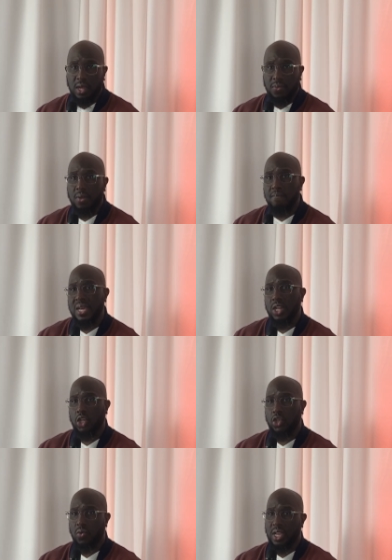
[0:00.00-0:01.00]
in the
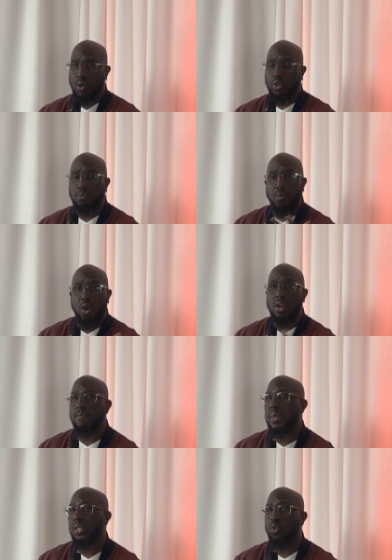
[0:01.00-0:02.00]
ministry. It was
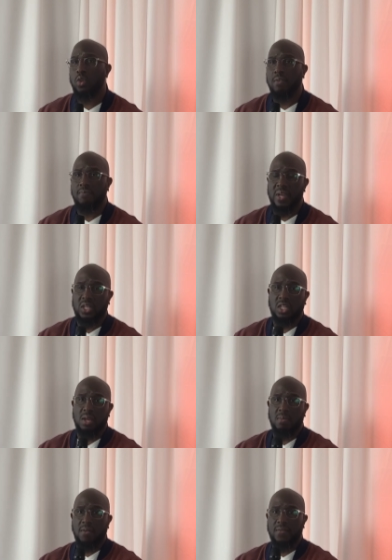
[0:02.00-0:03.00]
Barnabas who
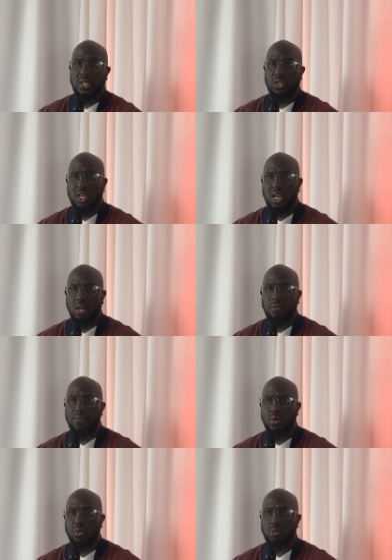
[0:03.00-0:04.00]
convinced him of his
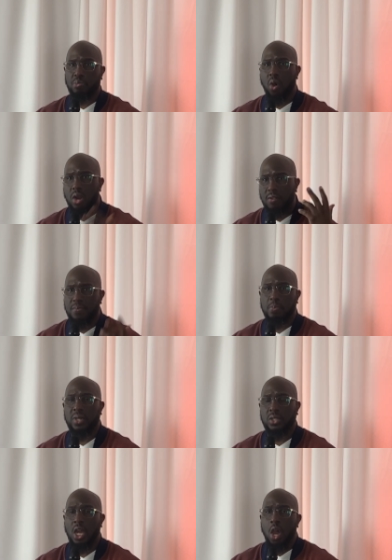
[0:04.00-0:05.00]
gift. It was
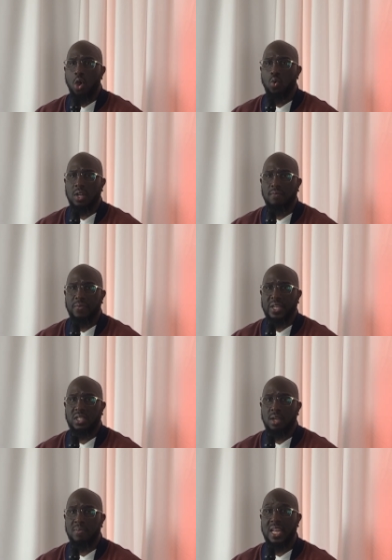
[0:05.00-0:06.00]
Barnabas who
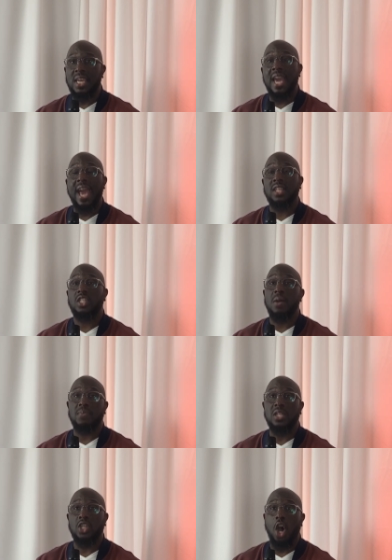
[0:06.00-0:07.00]
convinced him that he had
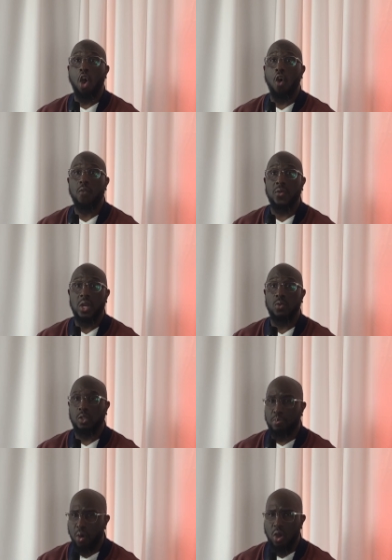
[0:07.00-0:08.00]
something to offer. It
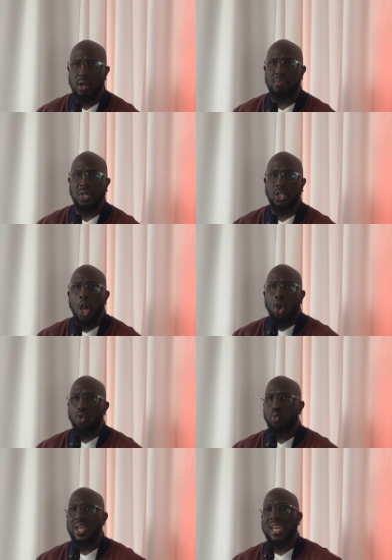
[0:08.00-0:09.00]
was Barnabas
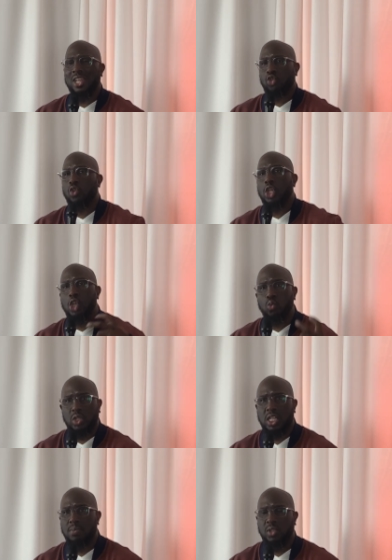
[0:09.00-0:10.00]
who
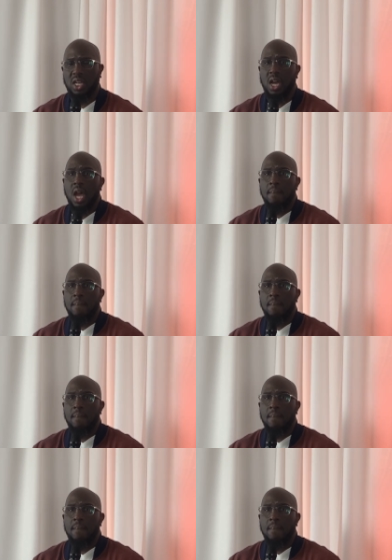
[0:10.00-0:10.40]
reintroduced him to